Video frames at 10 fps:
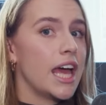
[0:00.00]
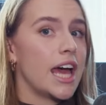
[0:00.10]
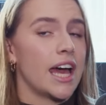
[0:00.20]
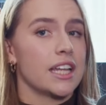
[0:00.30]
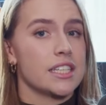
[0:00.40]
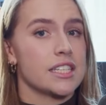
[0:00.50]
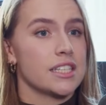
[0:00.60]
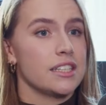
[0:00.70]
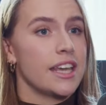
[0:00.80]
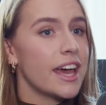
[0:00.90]
And
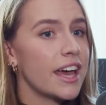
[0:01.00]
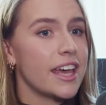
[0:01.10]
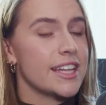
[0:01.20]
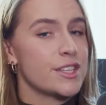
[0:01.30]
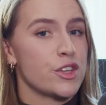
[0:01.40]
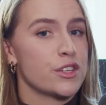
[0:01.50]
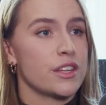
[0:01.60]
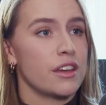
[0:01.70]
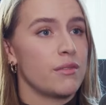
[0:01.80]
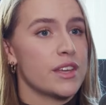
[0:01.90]
yeah, it's
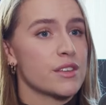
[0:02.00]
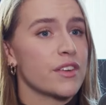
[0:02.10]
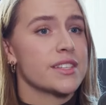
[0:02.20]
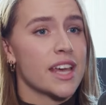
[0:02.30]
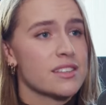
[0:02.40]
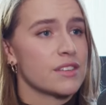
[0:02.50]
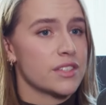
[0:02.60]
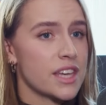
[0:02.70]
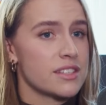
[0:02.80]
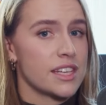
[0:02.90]
a fantastic,
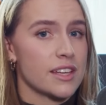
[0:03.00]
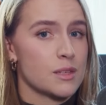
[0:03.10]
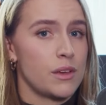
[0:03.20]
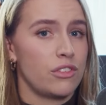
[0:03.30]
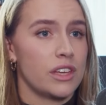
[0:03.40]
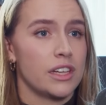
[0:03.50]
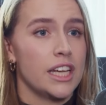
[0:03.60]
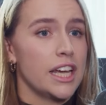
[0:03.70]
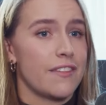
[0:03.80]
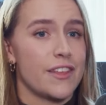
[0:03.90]
fantastic exhibition.
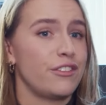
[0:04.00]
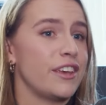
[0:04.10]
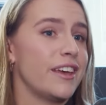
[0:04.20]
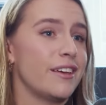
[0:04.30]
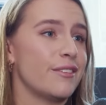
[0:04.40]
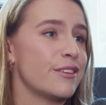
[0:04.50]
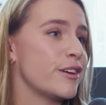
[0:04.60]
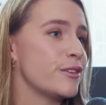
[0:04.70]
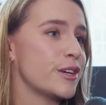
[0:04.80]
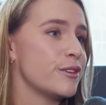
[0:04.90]
And this year the
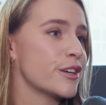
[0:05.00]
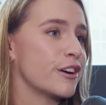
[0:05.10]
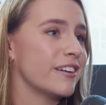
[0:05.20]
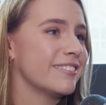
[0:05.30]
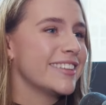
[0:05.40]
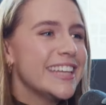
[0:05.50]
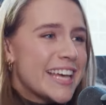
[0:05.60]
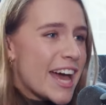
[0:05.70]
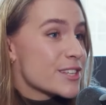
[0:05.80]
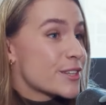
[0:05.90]
photos are
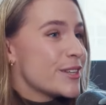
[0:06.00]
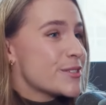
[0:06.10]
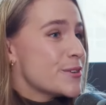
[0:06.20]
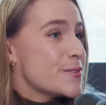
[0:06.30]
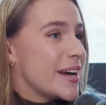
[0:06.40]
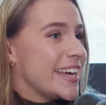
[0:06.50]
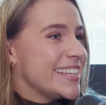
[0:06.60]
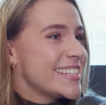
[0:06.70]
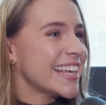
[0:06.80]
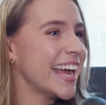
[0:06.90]
as good as
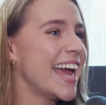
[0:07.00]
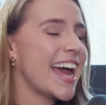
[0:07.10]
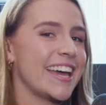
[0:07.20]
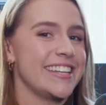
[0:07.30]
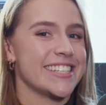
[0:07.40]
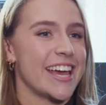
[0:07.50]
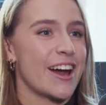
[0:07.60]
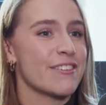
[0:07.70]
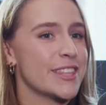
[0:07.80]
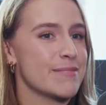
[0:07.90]
always. And
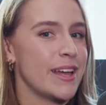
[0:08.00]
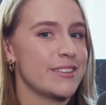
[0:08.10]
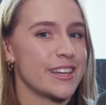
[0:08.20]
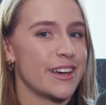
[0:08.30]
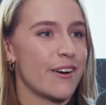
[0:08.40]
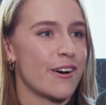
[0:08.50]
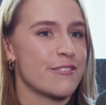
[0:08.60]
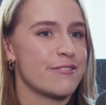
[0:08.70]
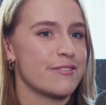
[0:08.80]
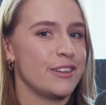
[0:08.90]
I've had the pleasure
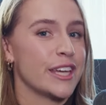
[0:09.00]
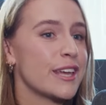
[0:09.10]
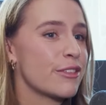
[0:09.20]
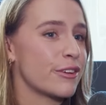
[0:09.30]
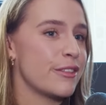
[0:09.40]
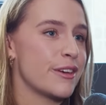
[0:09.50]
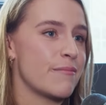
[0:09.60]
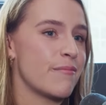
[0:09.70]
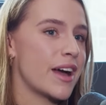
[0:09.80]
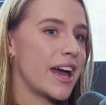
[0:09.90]
of looking through
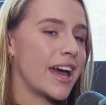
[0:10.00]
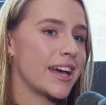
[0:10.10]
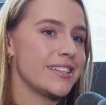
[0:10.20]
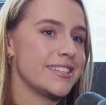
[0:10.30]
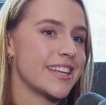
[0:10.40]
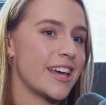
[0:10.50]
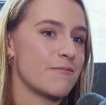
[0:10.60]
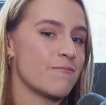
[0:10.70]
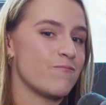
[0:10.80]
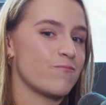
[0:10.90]
them
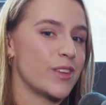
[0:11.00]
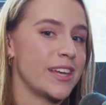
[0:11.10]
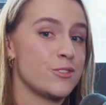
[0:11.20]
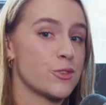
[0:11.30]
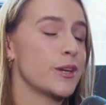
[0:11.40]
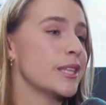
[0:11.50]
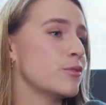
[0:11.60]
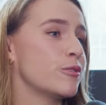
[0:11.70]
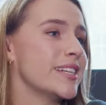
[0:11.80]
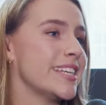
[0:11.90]
and enjoying them
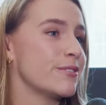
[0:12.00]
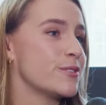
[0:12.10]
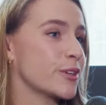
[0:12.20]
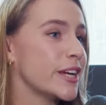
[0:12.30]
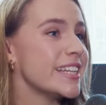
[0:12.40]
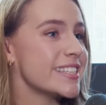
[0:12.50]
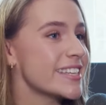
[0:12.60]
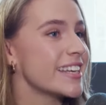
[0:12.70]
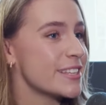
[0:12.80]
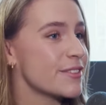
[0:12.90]
already on screens.
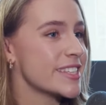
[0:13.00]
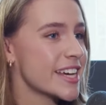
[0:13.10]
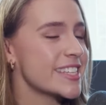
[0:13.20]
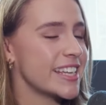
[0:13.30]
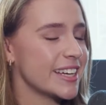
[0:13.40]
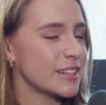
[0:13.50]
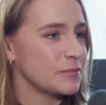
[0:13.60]
It's fantastic.